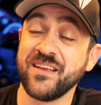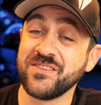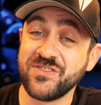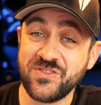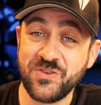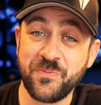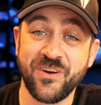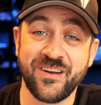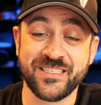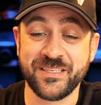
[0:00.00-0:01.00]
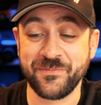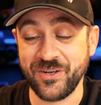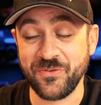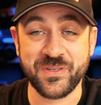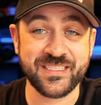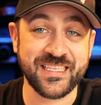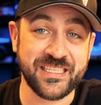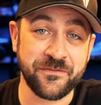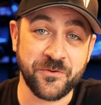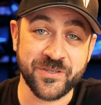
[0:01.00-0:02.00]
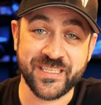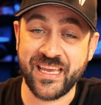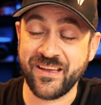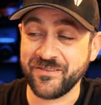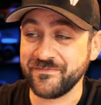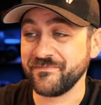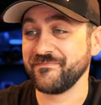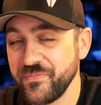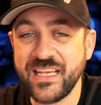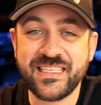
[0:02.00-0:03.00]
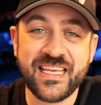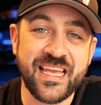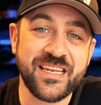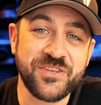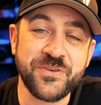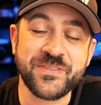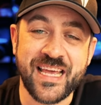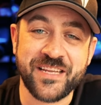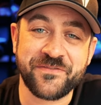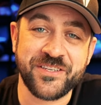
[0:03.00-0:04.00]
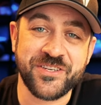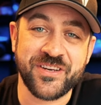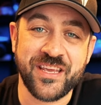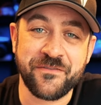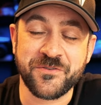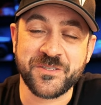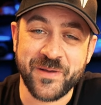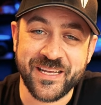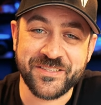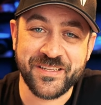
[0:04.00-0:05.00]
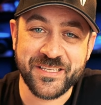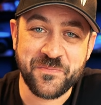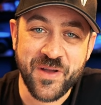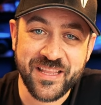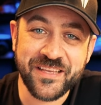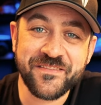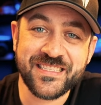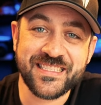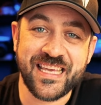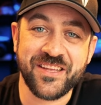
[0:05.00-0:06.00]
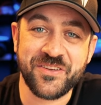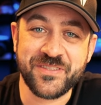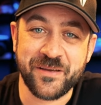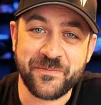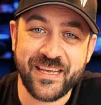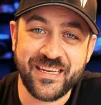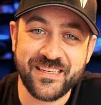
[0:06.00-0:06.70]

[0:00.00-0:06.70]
Super awesome little 164 scale. Thanks again to Satisfied Jerky for sponsoring this month of the Scale News Update.